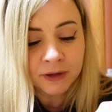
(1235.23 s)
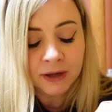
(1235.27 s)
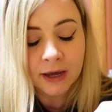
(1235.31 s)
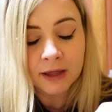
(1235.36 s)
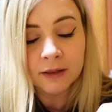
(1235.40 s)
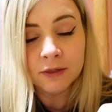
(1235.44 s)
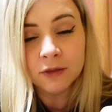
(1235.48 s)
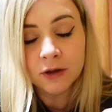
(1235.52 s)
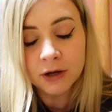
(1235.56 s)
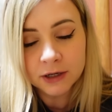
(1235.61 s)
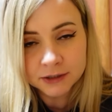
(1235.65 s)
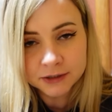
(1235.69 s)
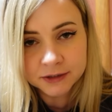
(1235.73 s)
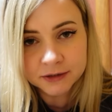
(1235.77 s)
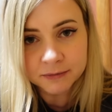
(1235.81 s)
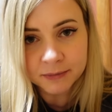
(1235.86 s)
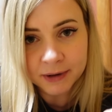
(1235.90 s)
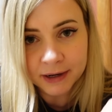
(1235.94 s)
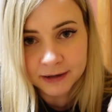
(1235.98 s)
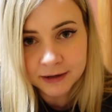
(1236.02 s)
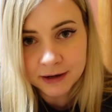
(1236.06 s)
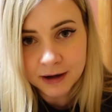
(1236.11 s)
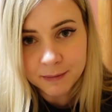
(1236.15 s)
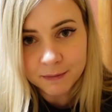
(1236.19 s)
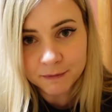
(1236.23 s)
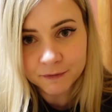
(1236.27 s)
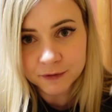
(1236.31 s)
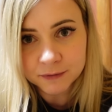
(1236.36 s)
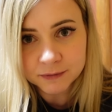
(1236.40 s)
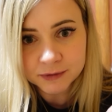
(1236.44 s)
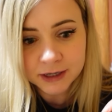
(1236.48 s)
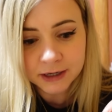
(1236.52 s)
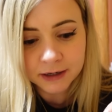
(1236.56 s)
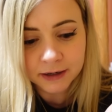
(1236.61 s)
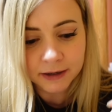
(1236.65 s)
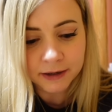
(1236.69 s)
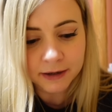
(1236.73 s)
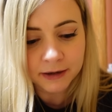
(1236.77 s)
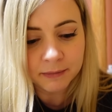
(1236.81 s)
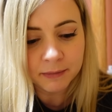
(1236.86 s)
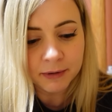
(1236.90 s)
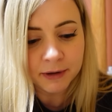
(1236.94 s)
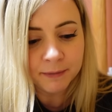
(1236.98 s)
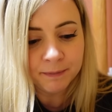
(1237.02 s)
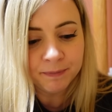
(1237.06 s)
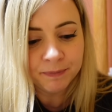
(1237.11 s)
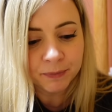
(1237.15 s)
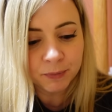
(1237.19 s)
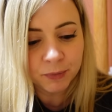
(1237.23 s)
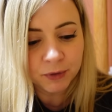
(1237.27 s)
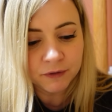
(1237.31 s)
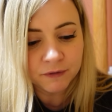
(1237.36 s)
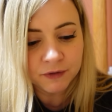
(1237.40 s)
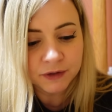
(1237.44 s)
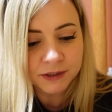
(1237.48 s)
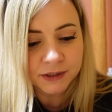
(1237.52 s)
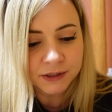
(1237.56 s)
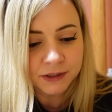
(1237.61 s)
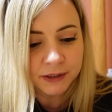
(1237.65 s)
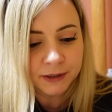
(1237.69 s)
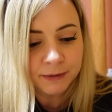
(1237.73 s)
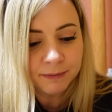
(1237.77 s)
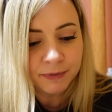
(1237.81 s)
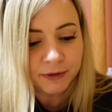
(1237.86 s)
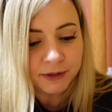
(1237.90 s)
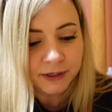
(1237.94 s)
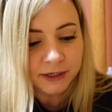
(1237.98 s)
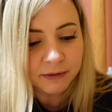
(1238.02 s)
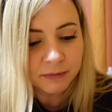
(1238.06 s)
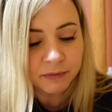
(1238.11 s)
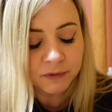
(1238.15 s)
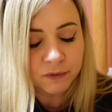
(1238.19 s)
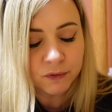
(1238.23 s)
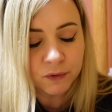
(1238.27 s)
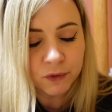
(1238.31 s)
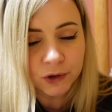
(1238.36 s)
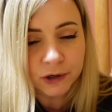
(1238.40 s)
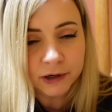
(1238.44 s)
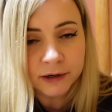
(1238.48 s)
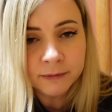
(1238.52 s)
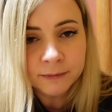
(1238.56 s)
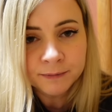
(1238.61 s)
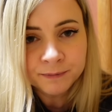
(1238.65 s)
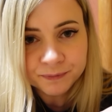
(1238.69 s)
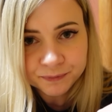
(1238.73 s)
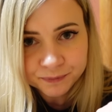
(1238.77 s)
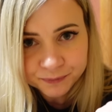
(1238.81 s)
and lots of them had come from Takayama previously, the day before.